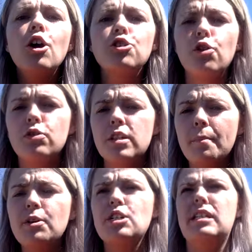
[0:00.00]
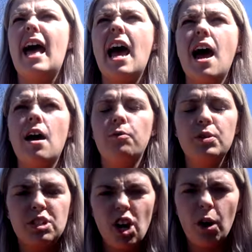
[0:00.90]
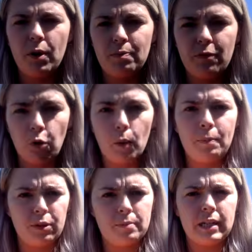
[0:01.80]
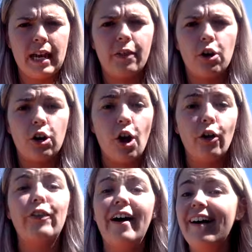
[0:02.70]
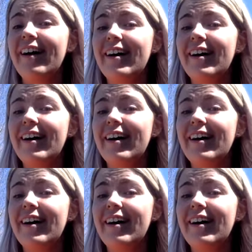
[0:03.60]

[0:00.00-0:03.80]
So those numbers that we start with before we put them together are called the